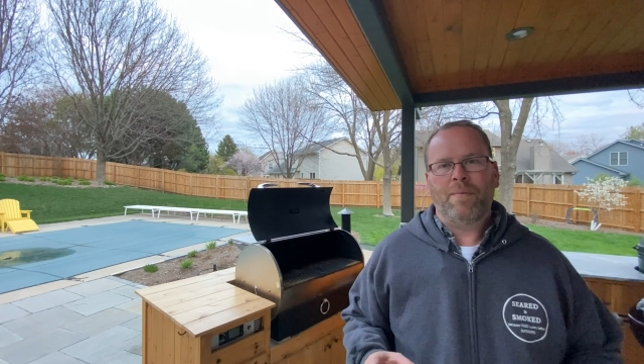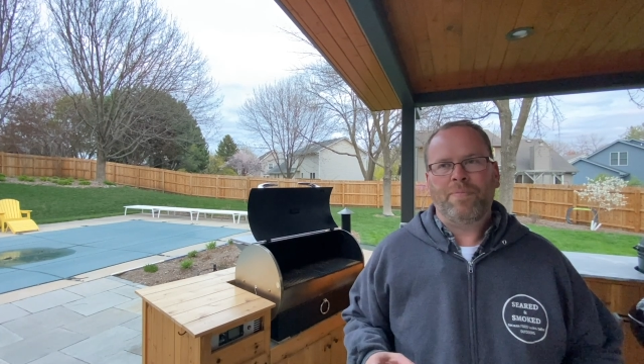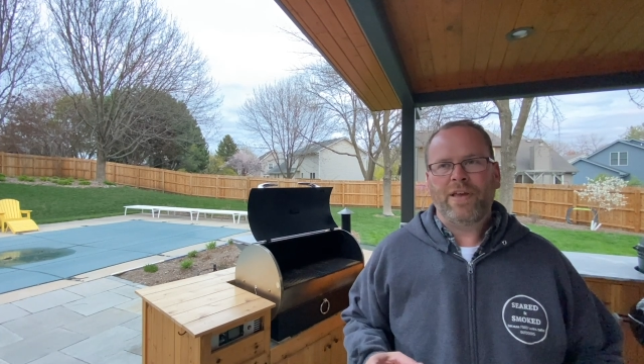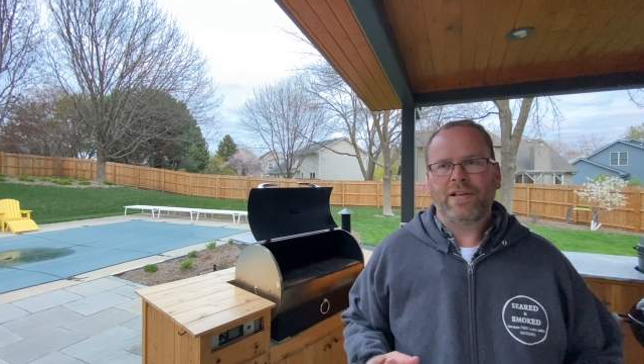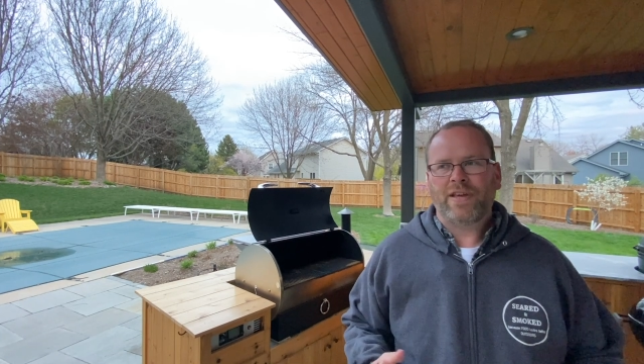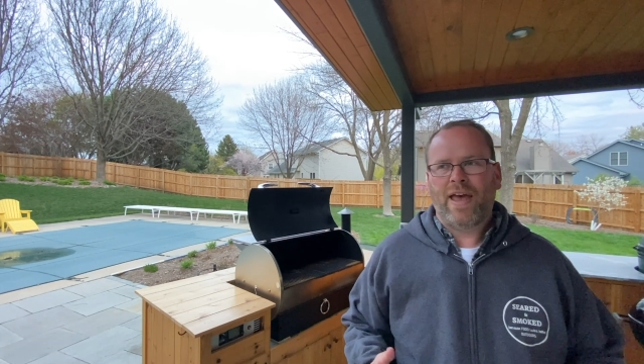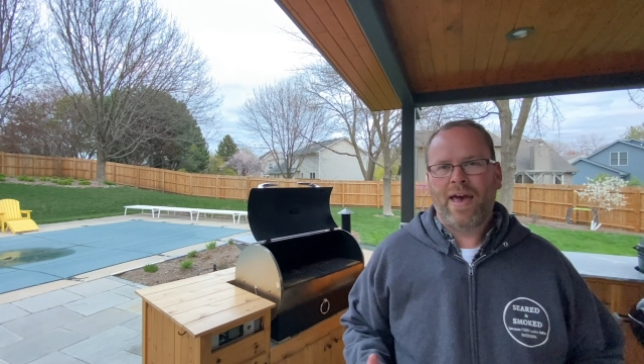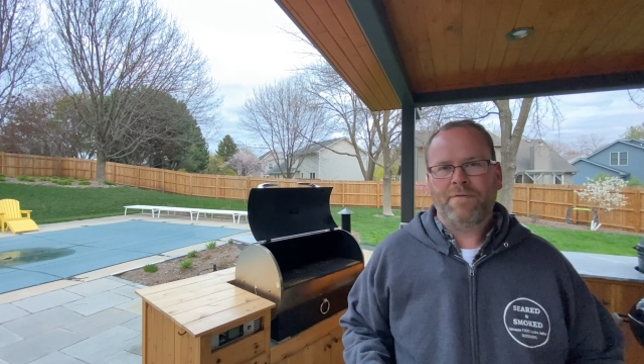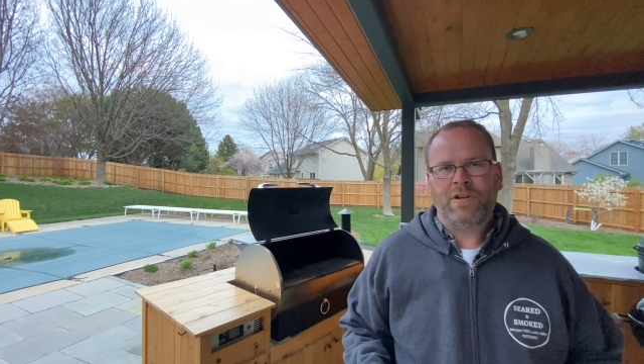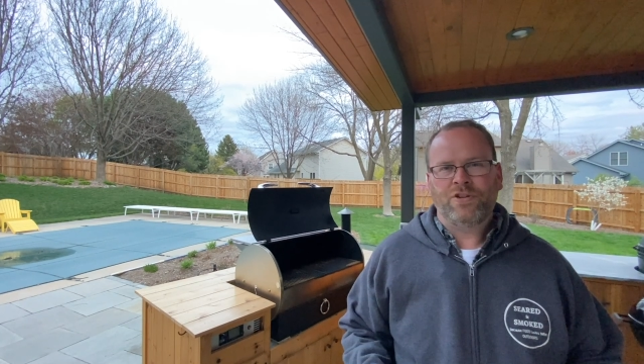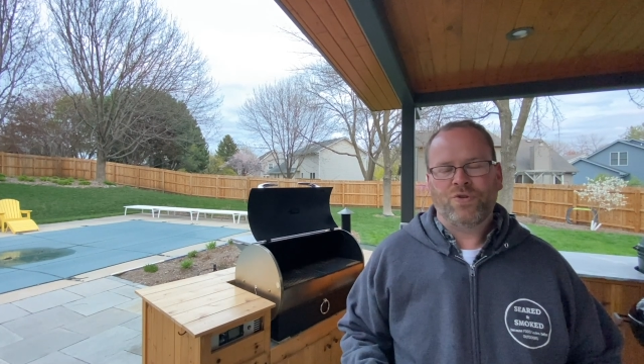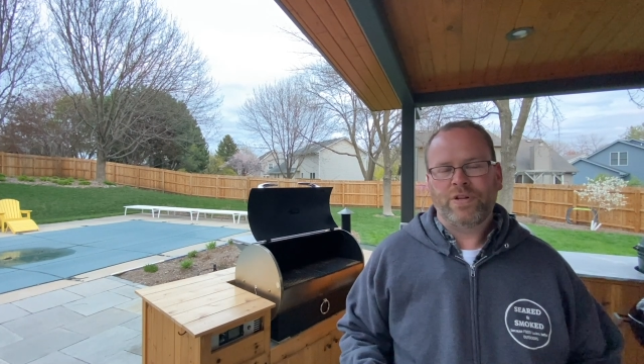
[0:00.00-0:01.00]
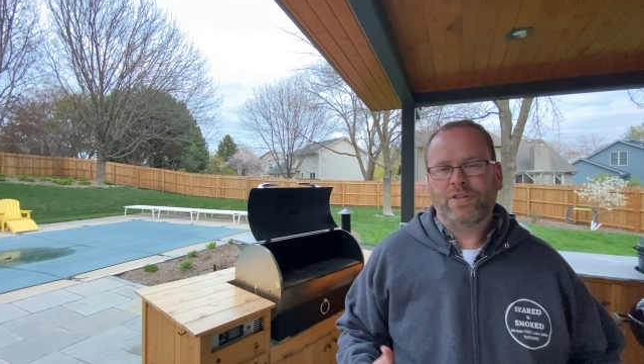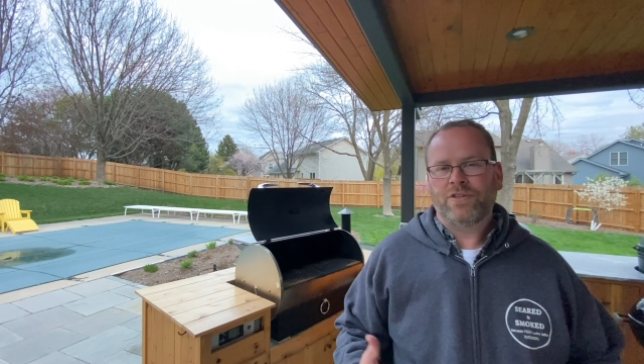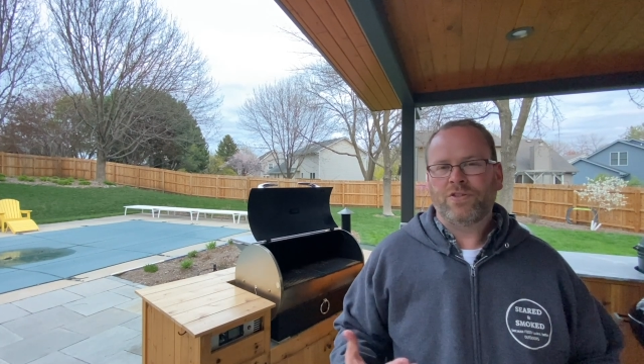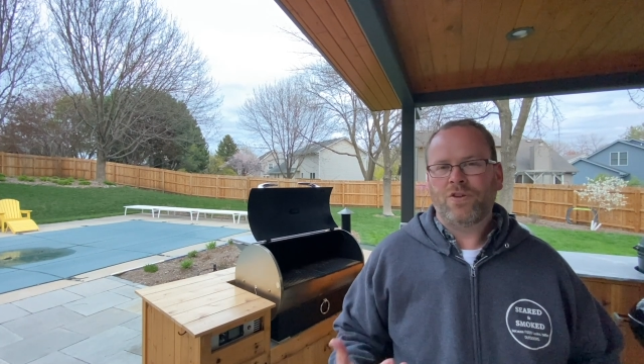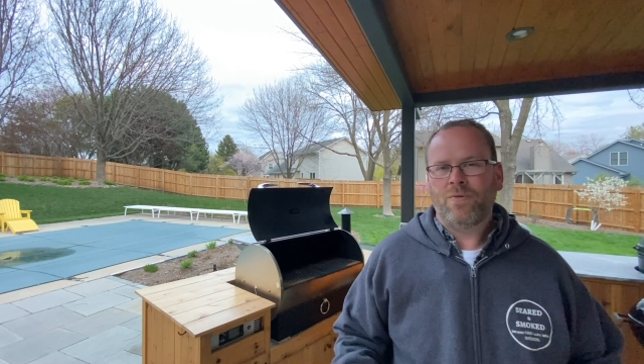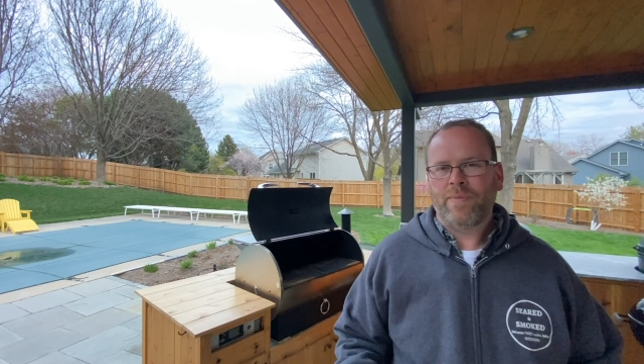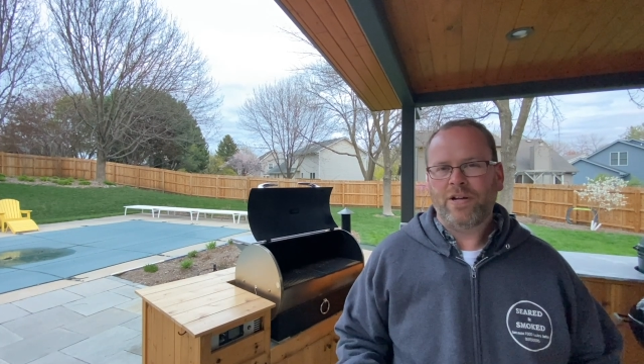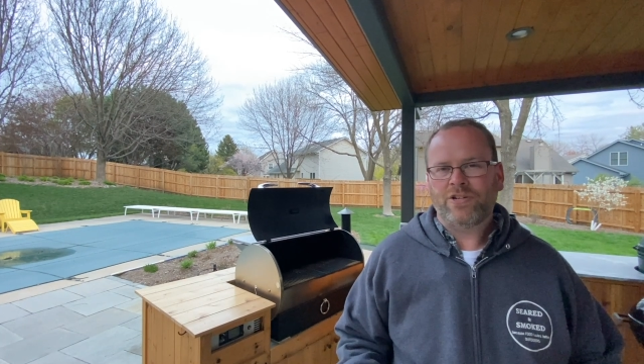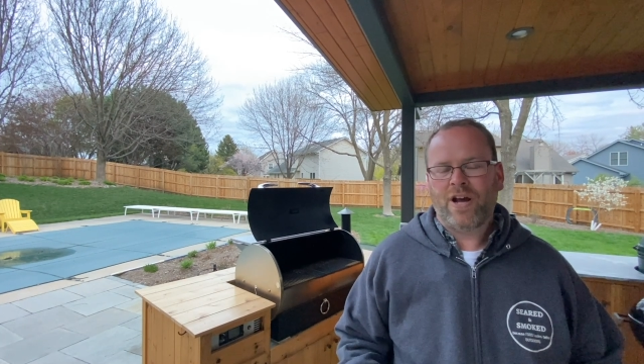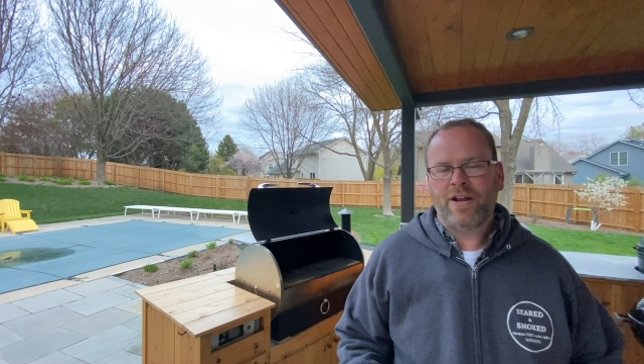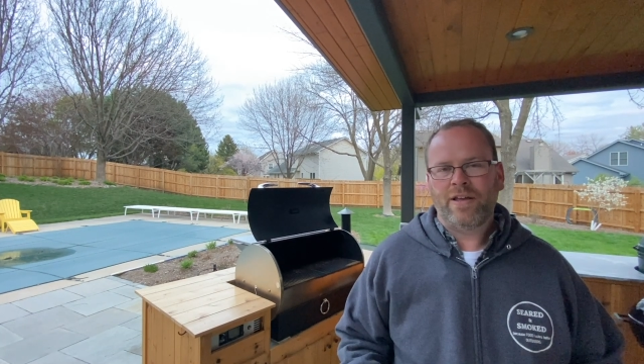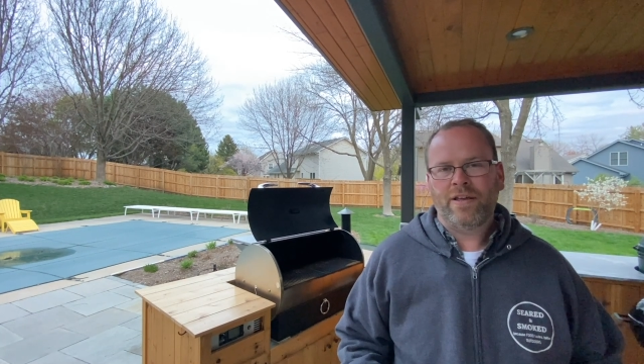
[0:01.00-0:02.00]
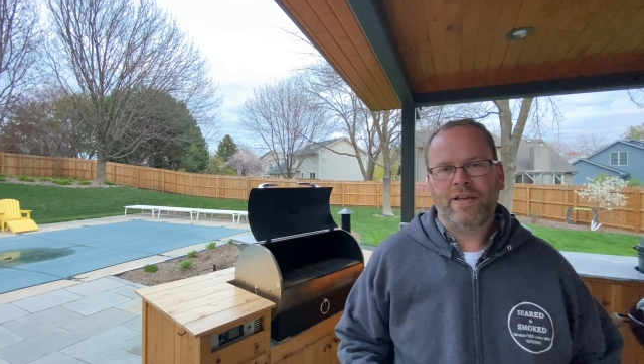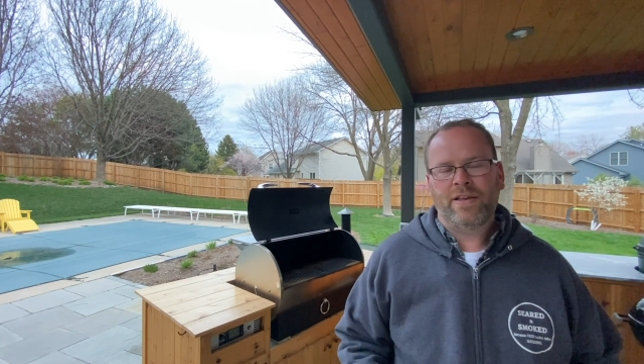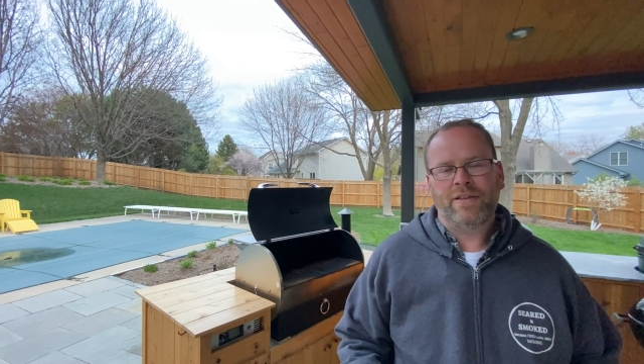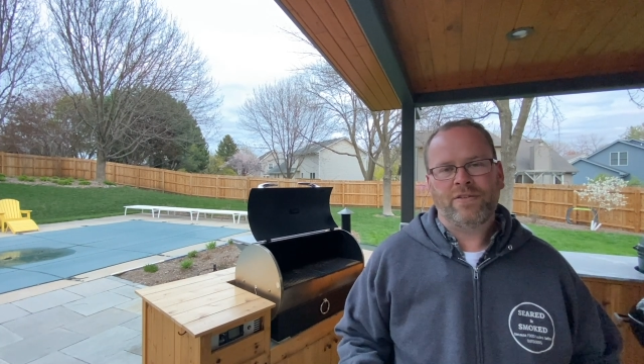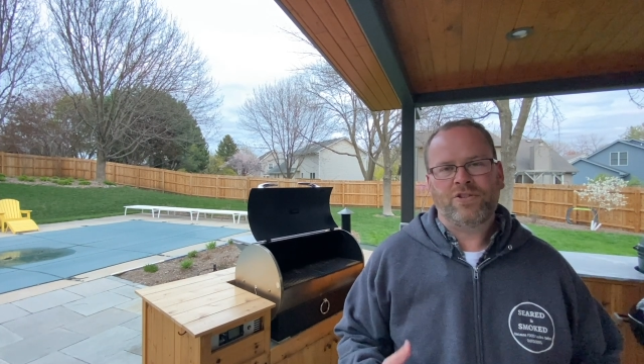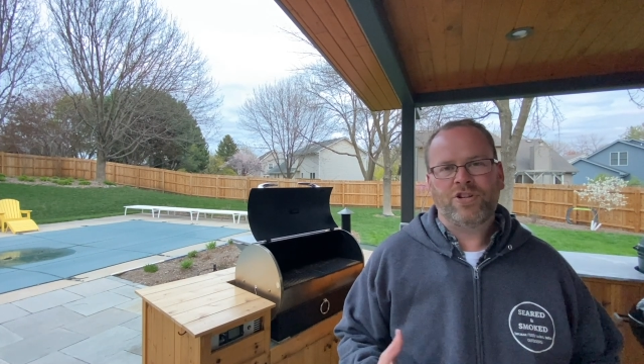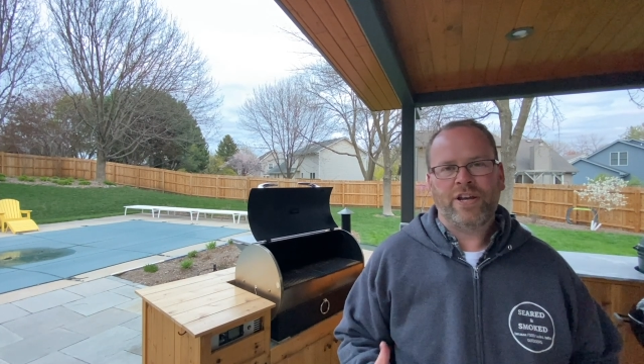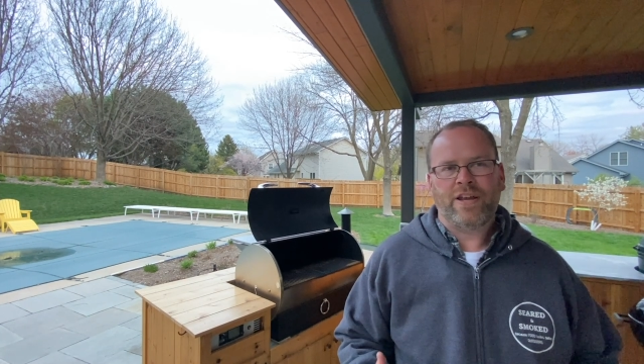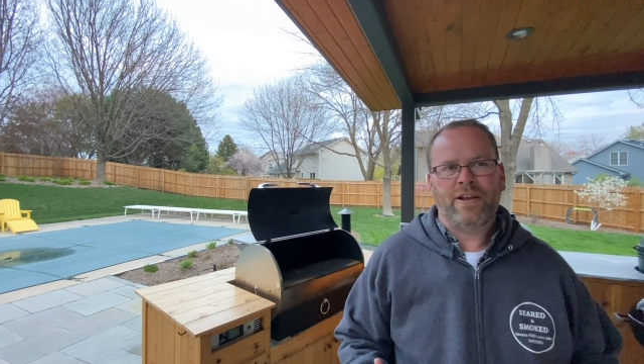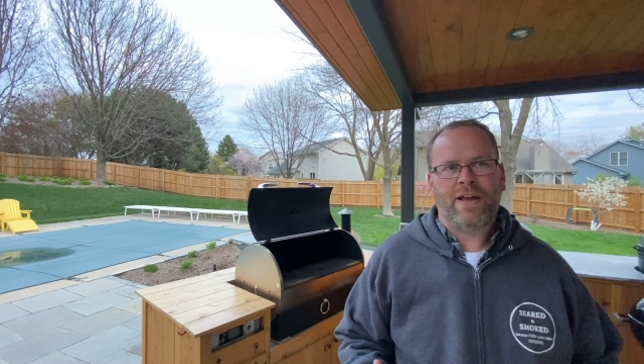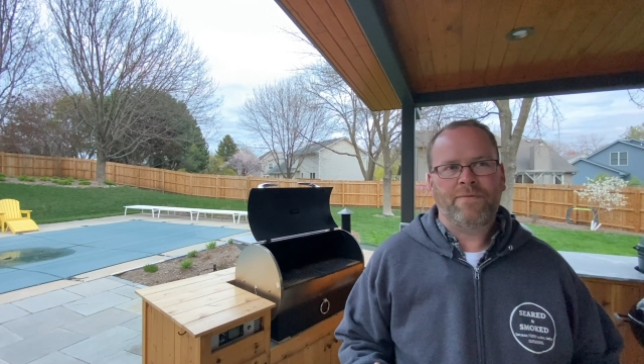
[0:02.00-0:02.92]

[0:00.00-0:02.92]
Things I haven't enjoyed so much on it is chicken.